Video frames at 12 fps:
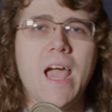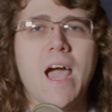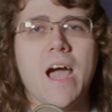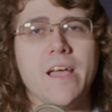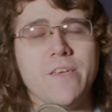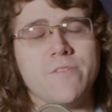
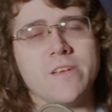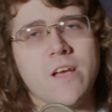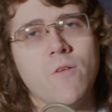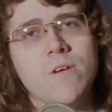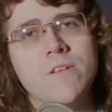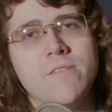Uh, you can
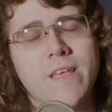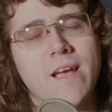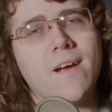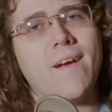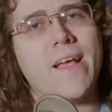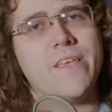go under
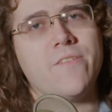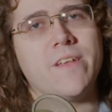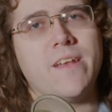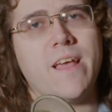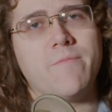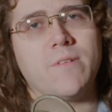there and you can
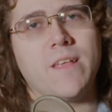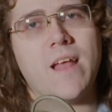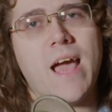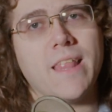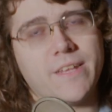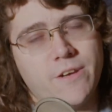enable it.
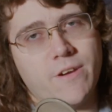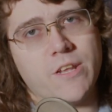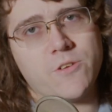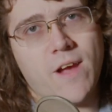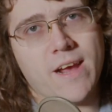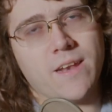I like to do it at the
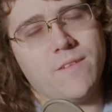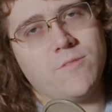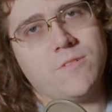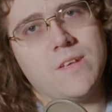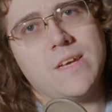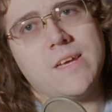track
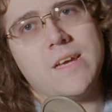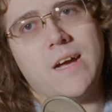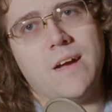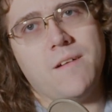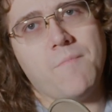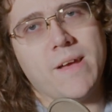level,
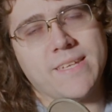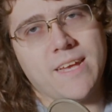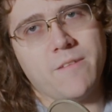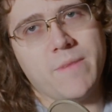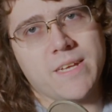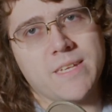uh, my
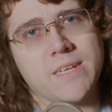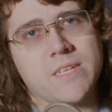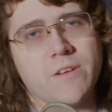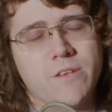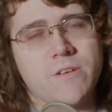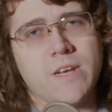sound mixing.
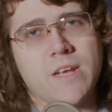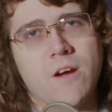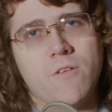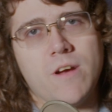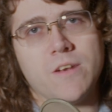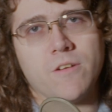So you can
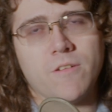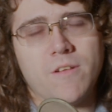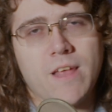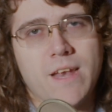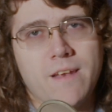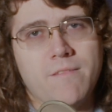go under
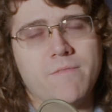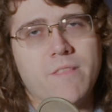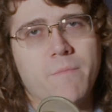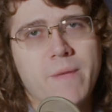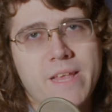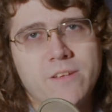and
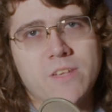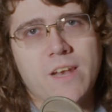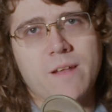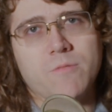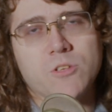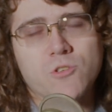the menus and
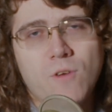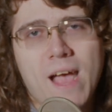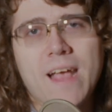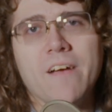enable track